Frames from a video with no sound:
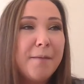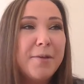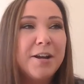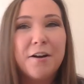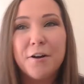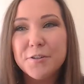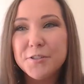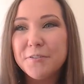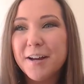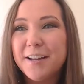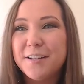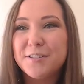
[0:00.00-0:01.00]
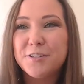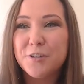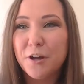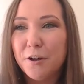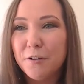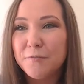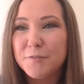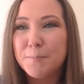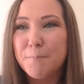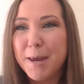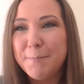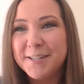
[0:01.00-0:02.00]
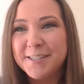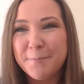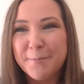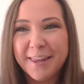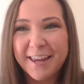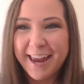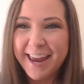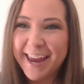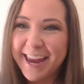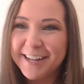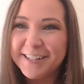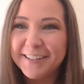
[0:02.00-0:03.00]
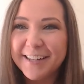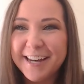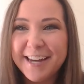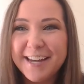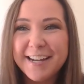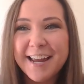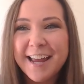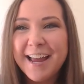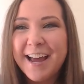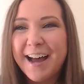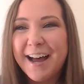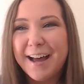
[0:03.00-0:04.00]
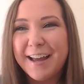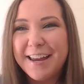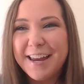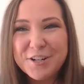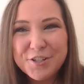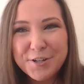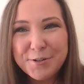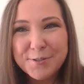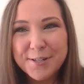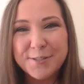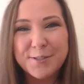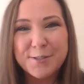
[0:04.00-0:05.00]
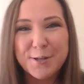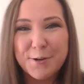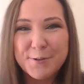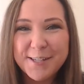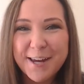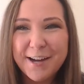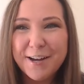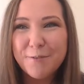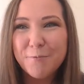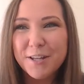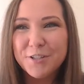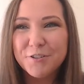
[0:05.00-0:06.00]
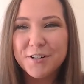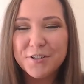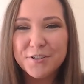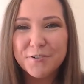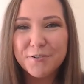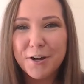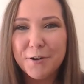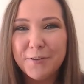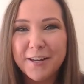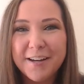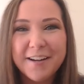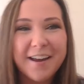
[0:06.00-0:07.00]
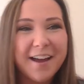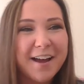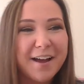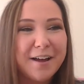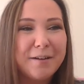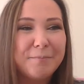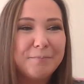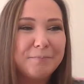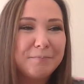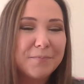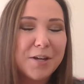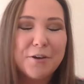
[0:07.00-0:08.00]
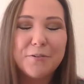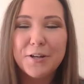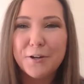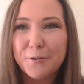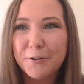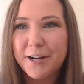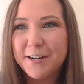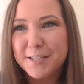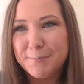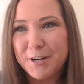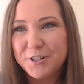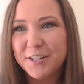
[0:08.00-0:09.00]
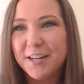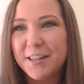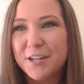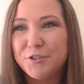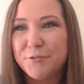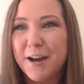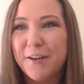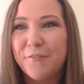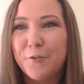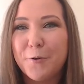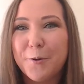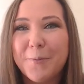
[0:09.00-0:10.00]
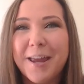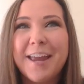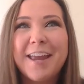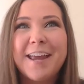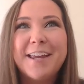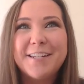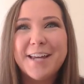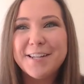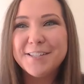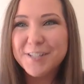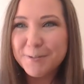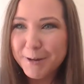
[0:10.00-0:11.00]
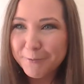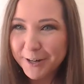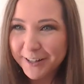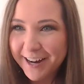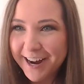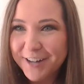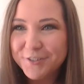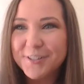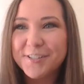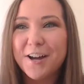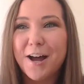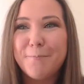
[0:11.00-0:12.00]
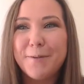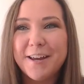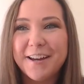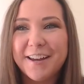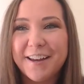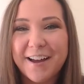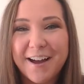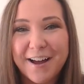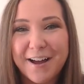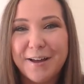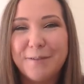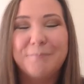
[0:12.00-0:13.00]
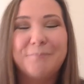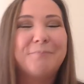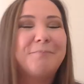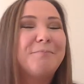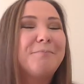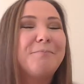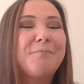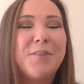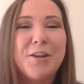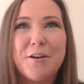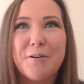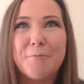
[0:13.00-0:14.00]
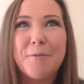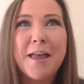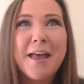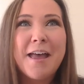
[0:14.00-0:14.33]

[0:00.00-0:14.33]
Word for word: Um, and it also kind of solves maybe some of the handling uh, issues associated with traditional choline. Um, choline chloride, especially in the dry form, tends to be really hydroscopic, um, you know.